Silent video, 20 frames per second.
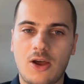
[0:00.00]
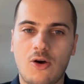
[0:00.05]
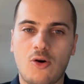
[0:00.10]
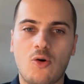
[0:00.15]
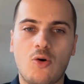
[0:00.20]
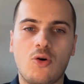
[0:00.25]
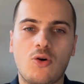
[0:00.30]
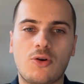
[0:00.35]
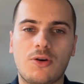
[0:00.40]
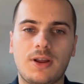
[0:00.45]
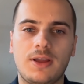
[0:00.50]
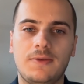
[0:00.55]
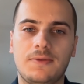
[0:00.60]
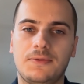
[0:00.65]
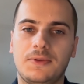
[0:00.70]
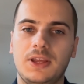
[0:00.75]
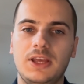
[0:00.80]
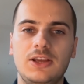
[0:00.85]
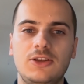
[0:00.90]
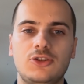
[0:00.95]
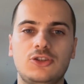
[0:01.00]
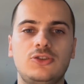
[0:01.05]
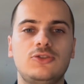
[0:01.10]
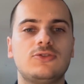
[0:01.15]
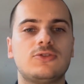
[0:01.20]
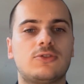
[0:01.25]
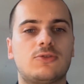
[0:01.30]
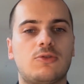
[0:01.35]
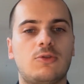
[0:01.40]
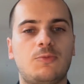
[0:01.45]
or if each
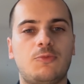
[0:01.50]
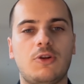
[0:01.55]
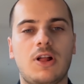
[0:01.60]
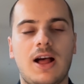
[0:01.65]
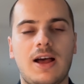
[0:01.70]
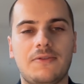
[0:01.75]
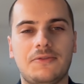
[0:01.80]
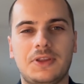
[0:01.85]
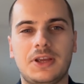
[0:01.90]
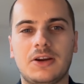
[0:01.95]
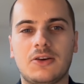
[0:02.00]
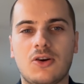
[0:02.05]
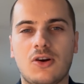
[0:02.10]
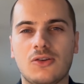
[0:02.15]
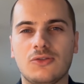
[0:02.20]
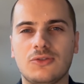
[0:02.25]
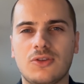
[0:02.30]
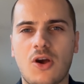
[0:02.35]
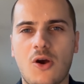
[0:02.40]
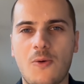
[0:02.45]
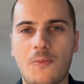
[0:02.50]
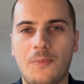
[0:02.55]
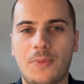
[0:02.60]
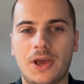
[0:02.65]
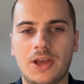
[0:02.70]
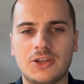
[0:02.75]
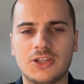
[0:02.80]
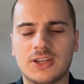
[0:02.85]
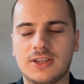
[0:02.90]
user group will have their own homepage.